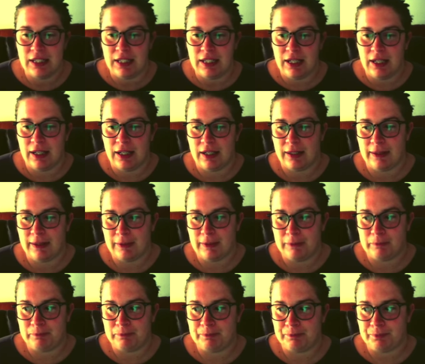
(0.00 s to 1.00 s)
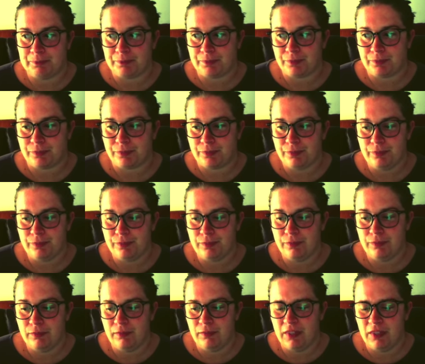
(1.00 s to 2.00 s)
So
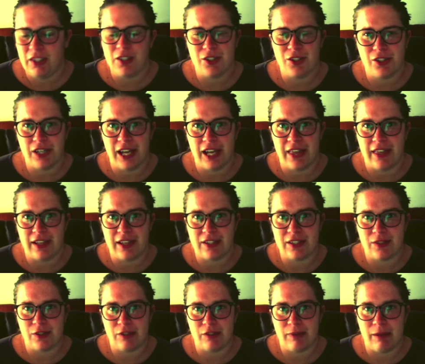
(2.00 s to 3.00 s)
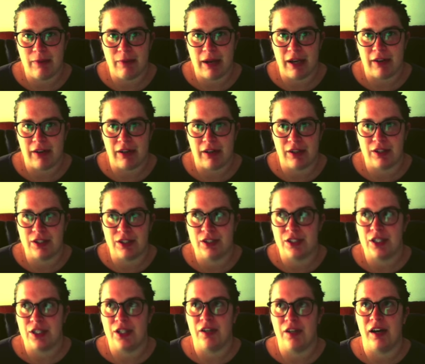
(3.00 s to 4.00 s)
yeah, that's sort of my background. And
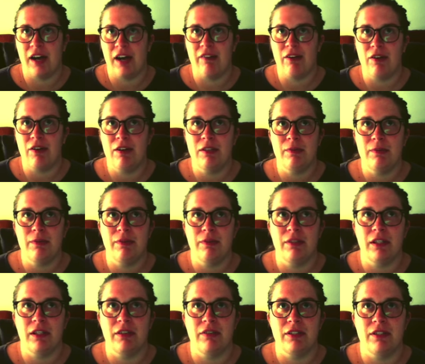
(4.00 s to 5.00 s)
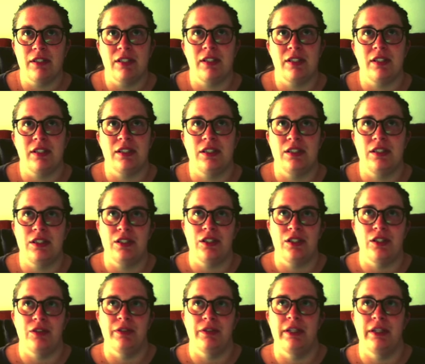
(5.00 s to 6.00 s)
so I've always been really resistant to
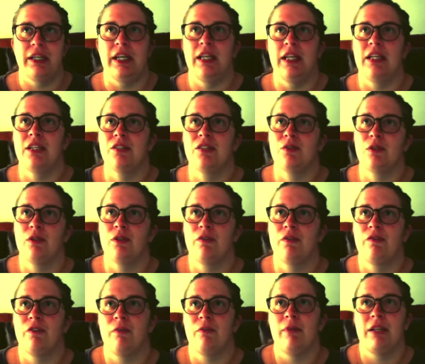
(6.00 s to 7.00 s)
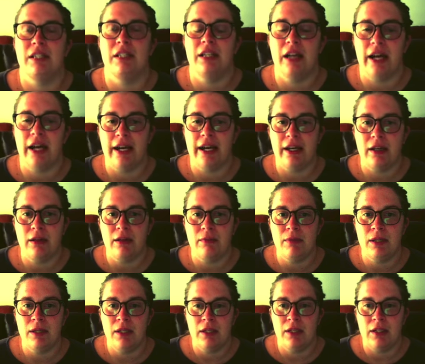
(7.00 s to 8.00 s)
doing any sort of fermented
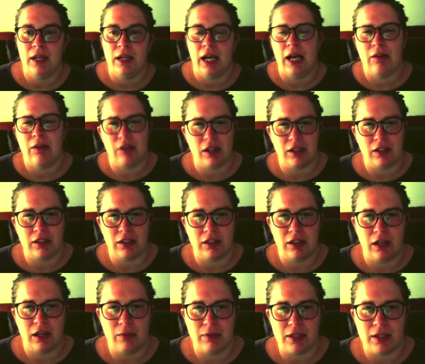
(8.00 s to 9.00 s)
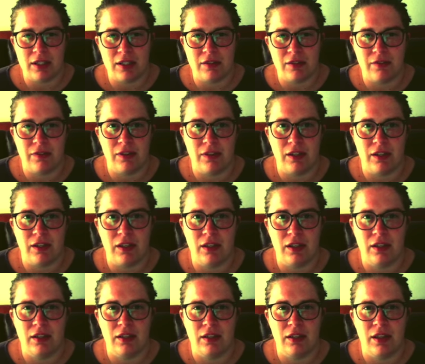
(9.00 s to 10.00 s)
item. Ironically, not because of
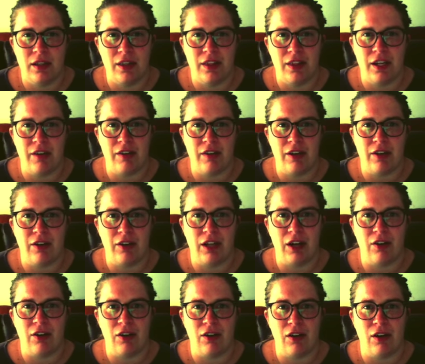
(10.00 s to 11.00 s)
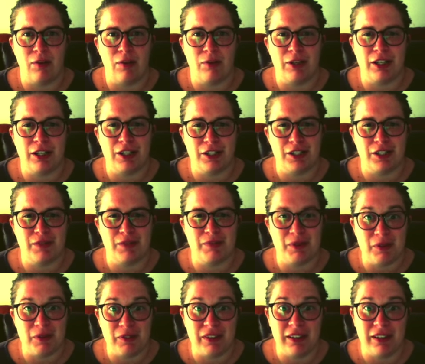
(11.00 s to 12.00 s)
the theoretical alcohol production, but
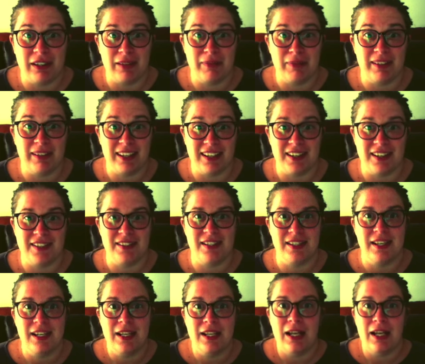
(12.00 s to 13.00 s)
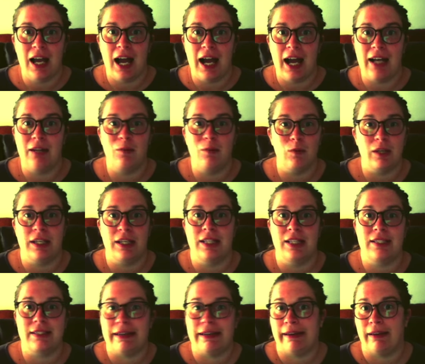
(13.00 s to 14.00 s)
really because I didn't want to get
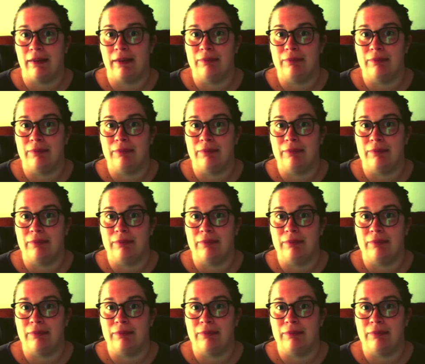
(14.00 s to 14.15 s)
sick.